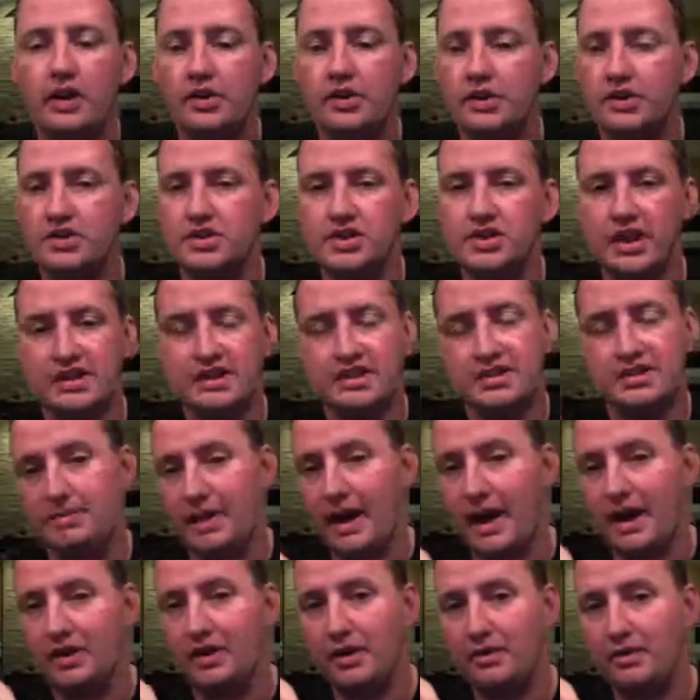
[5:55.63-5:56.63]
You can change the
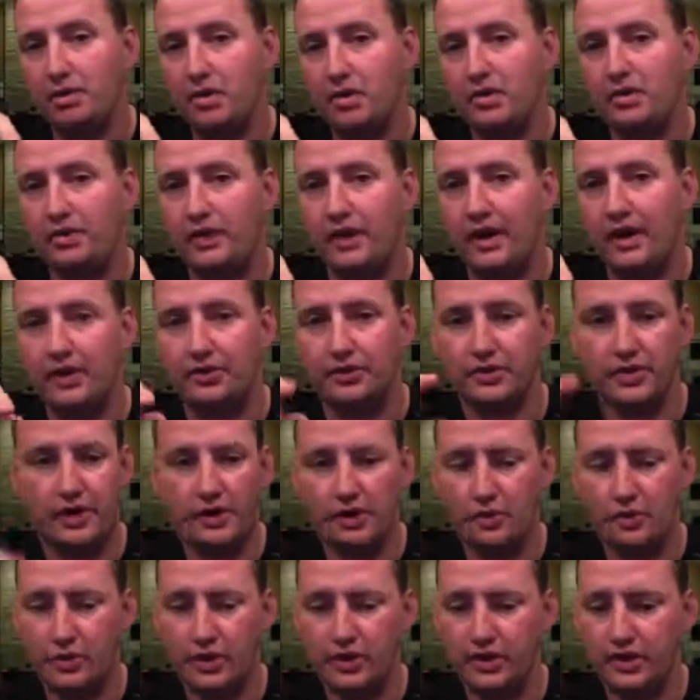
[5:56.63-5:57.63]
battery profiles right
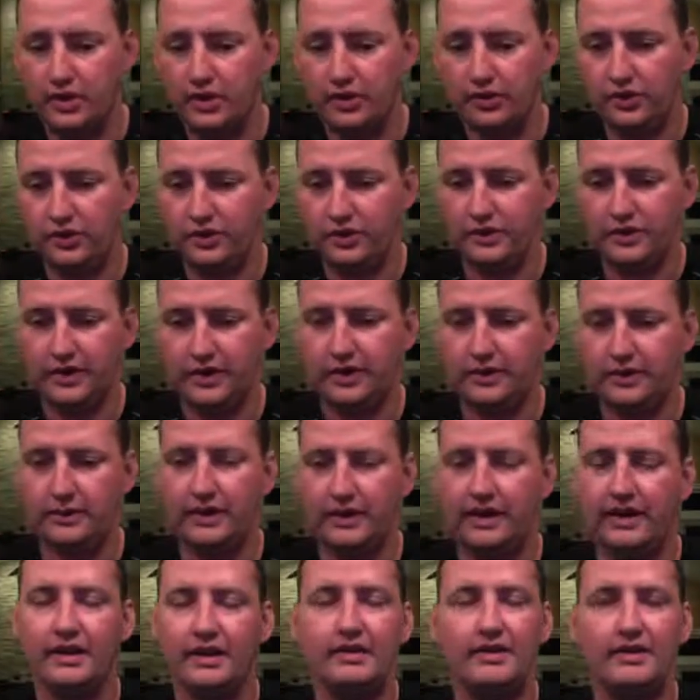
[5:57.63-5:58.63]
on Windows since like the
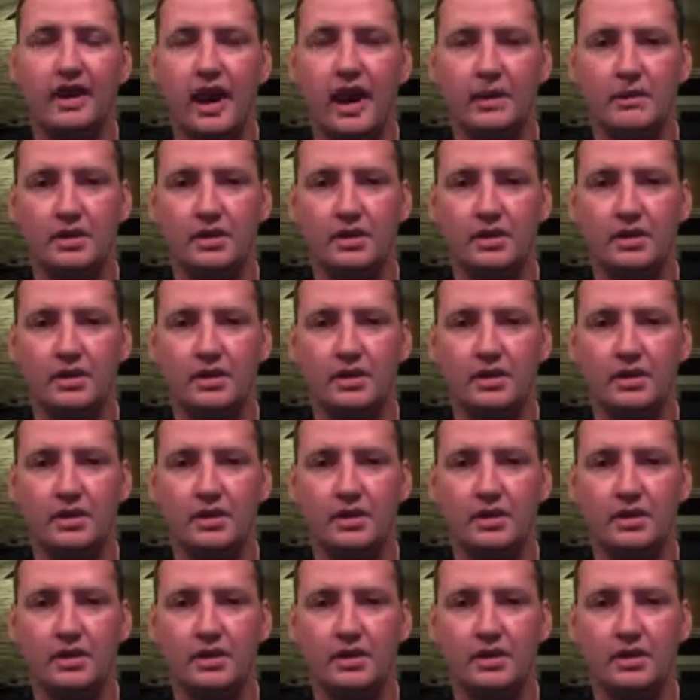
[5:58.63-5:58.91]
beginning of time.